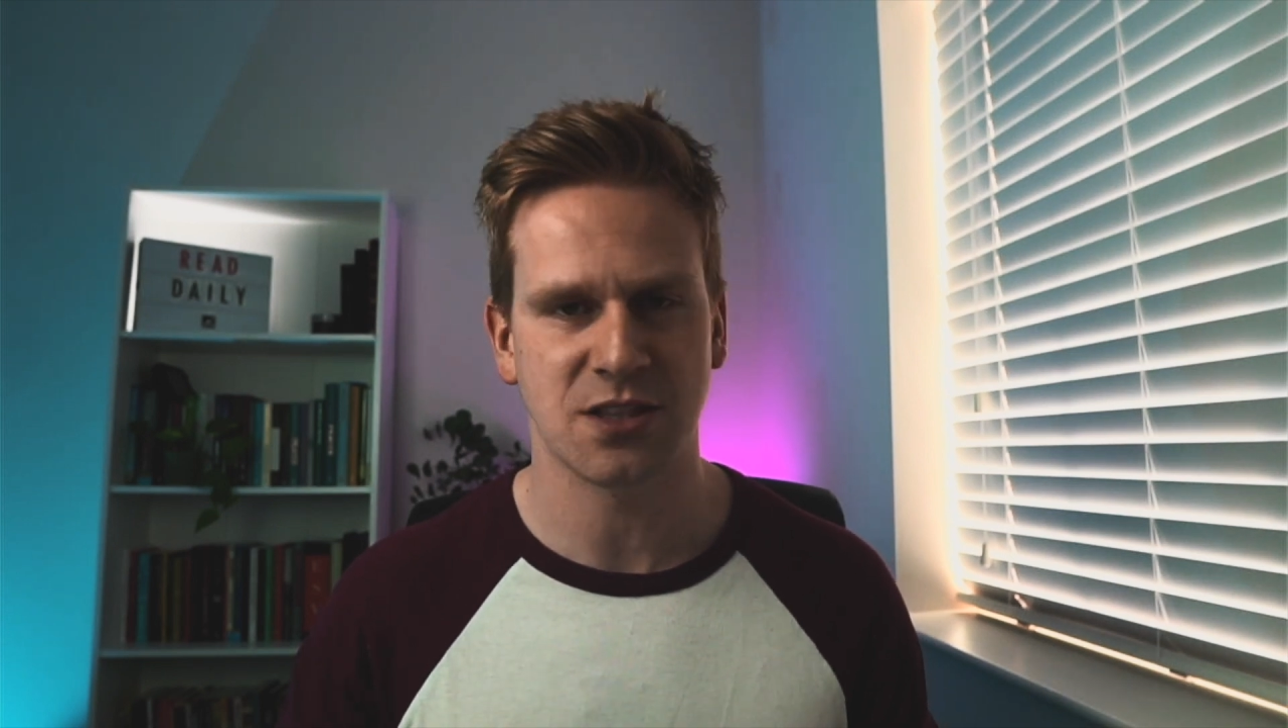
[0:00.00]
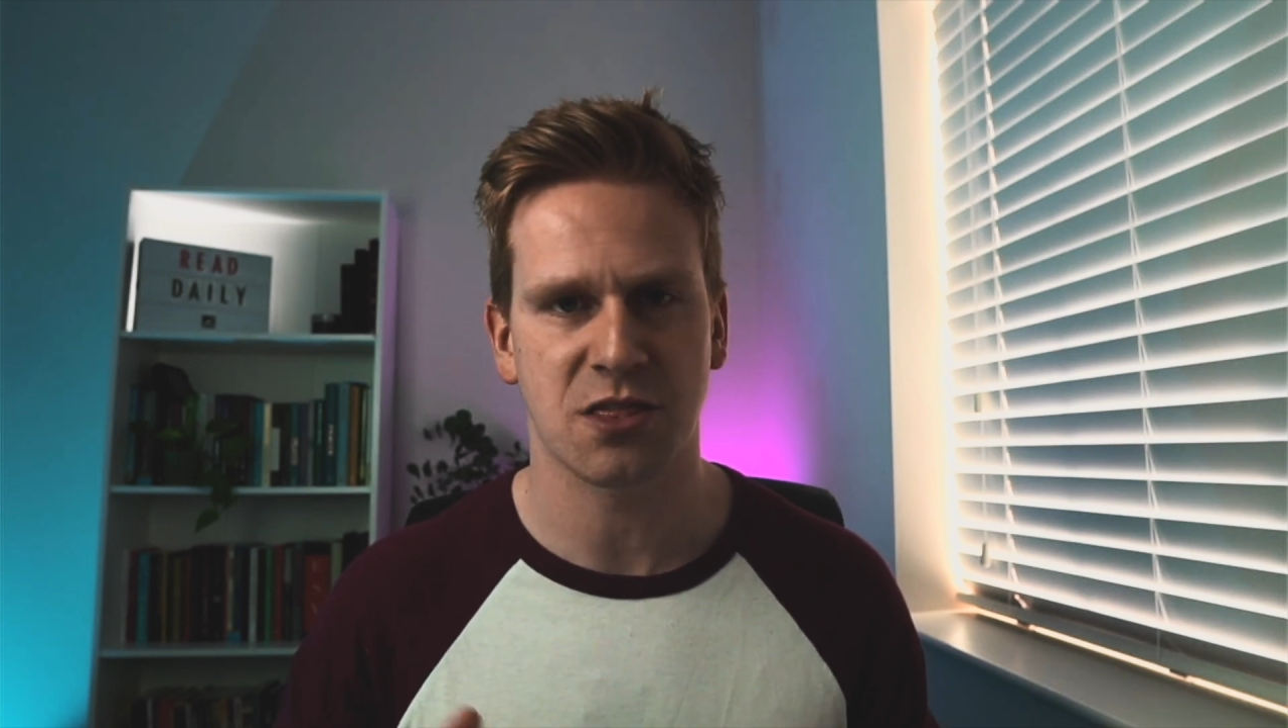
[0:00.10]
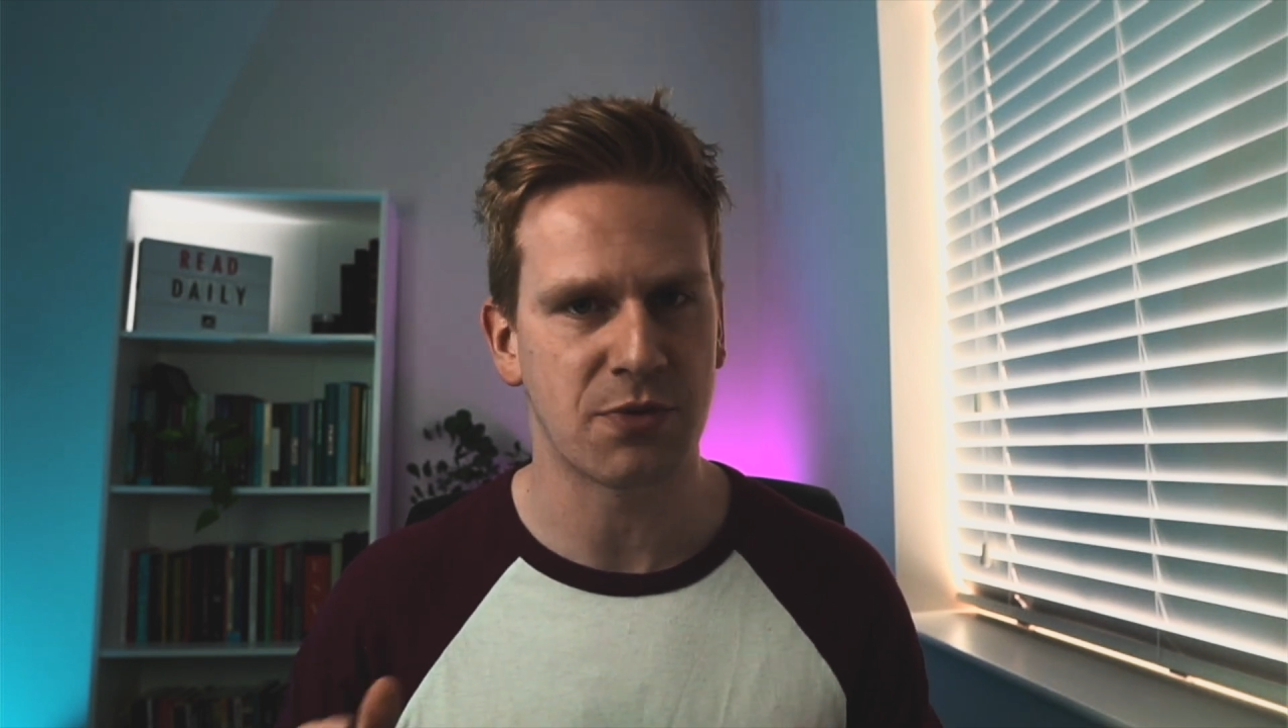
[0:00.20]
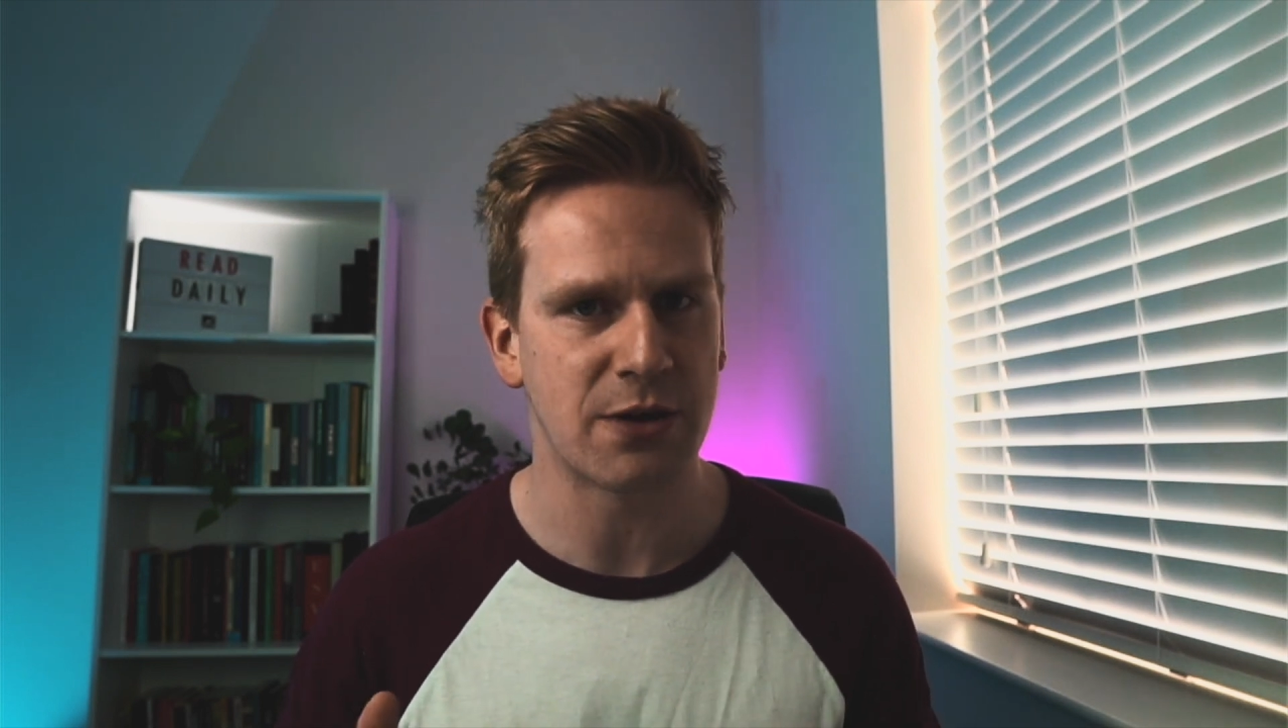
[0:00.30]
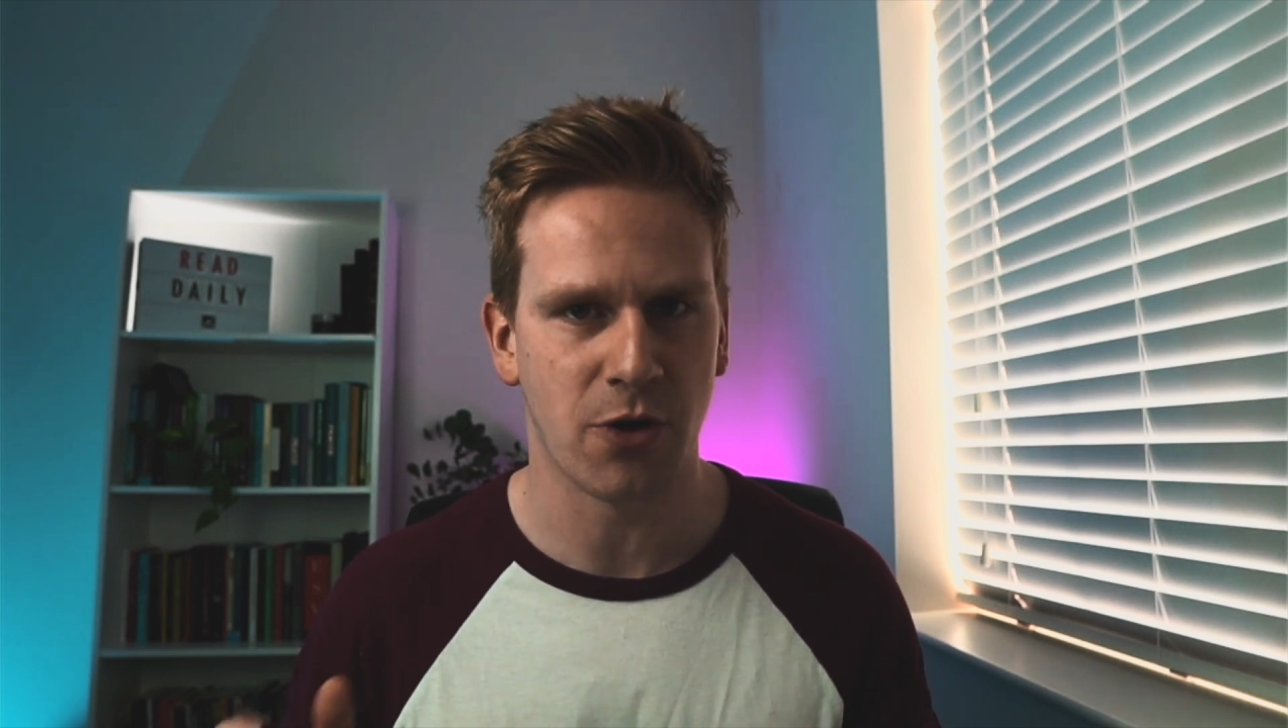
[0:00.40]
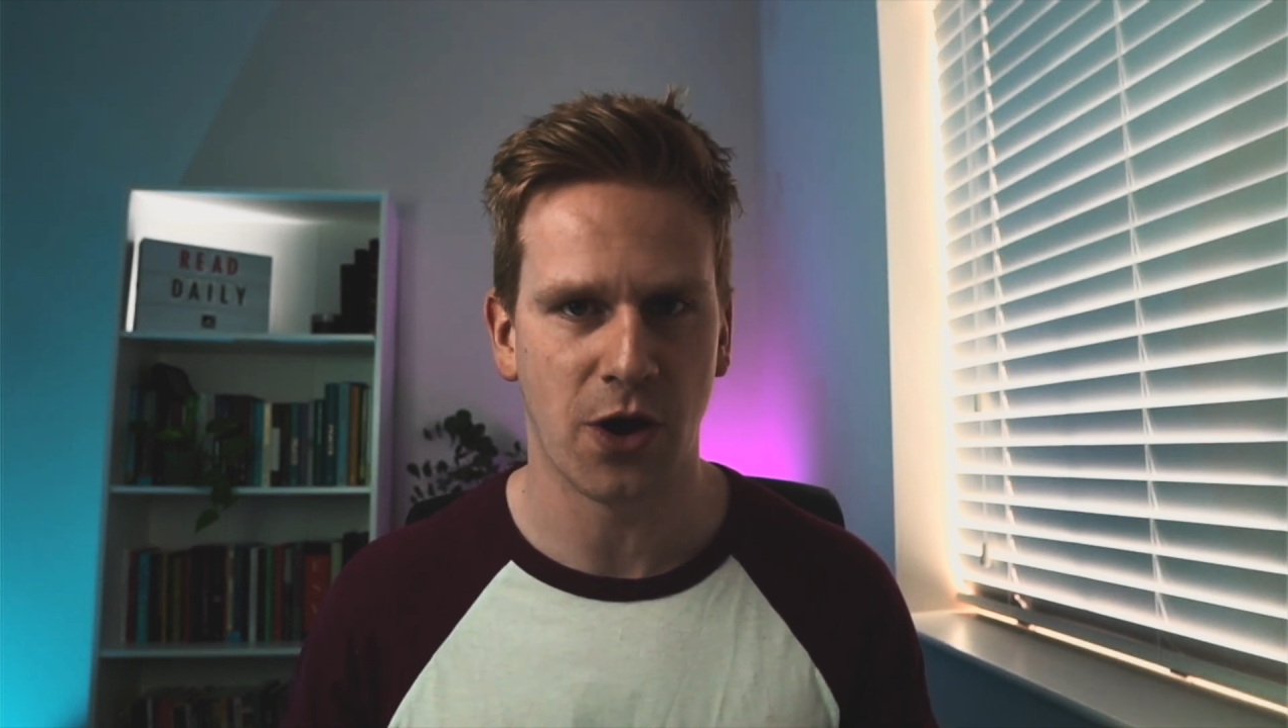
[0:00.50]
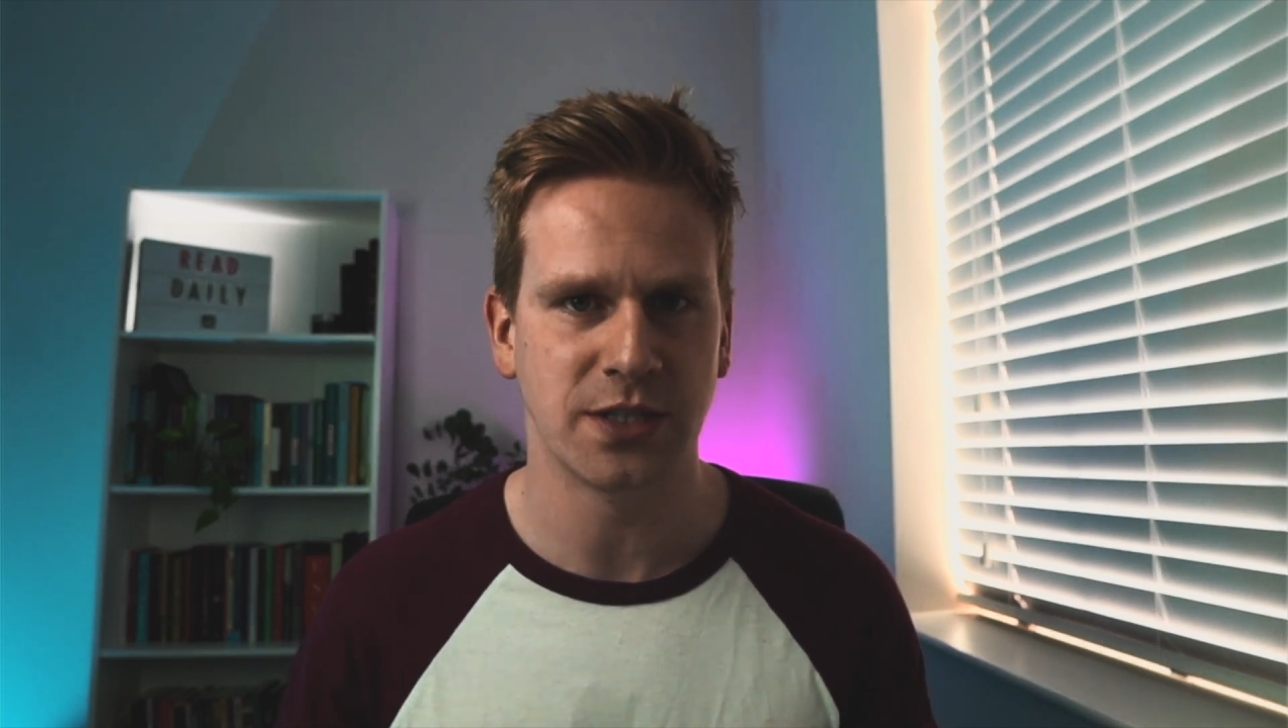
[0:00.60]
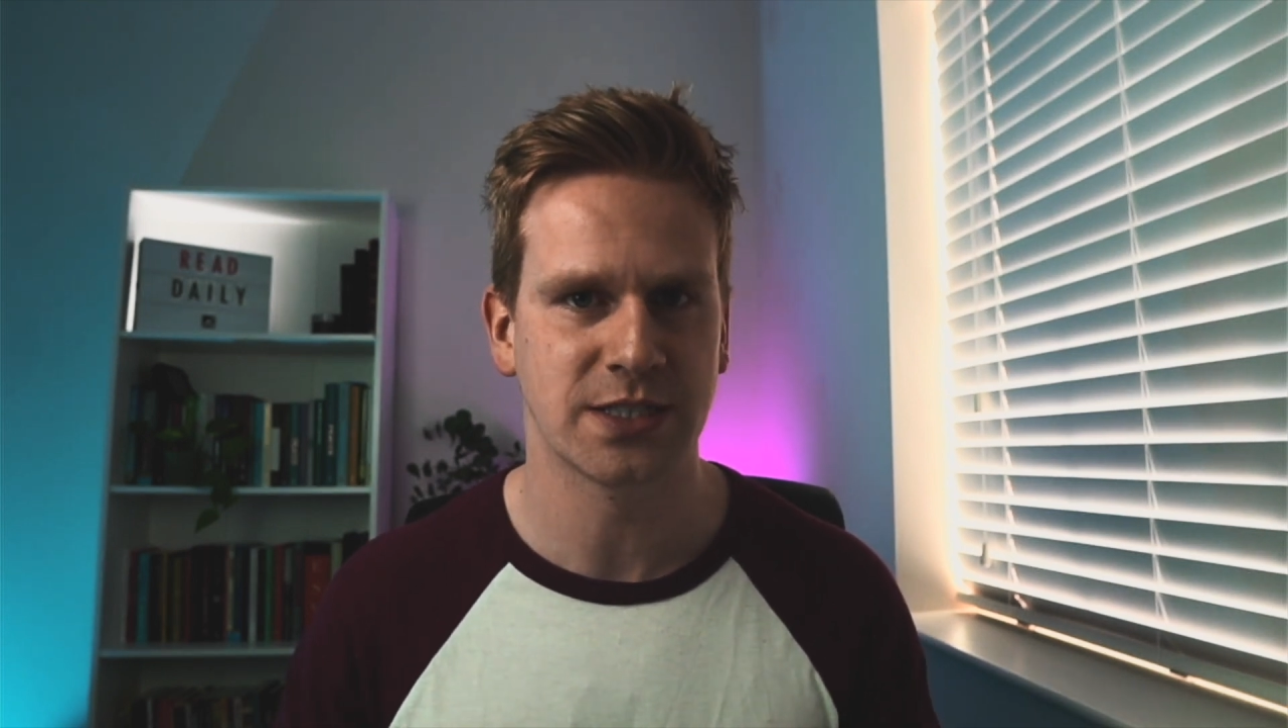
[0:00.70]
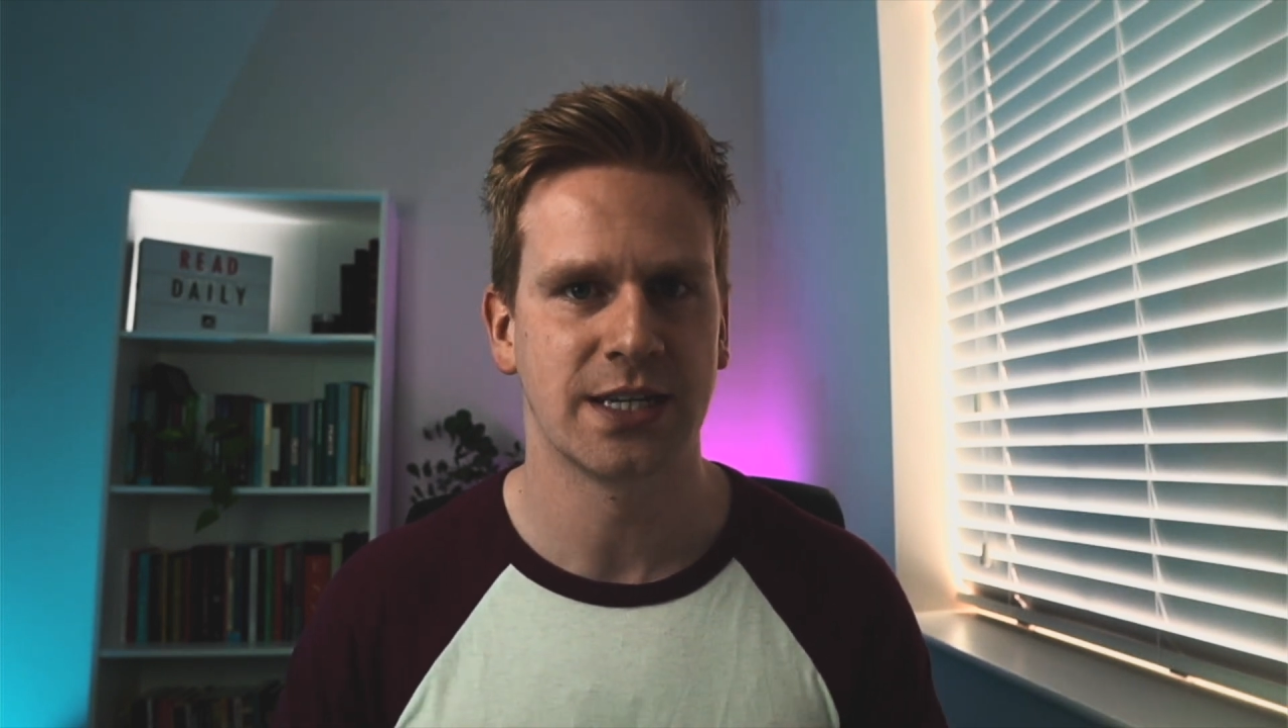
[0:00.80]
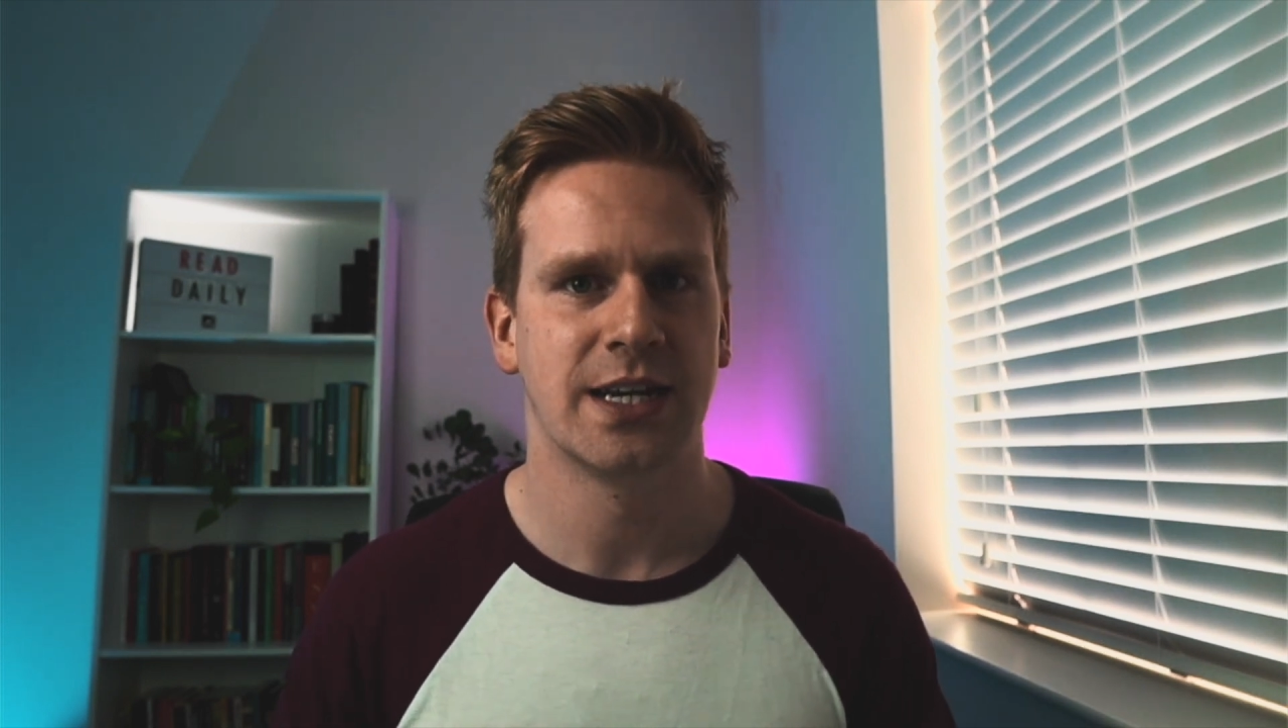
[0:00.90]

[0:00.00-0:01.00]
3 rounds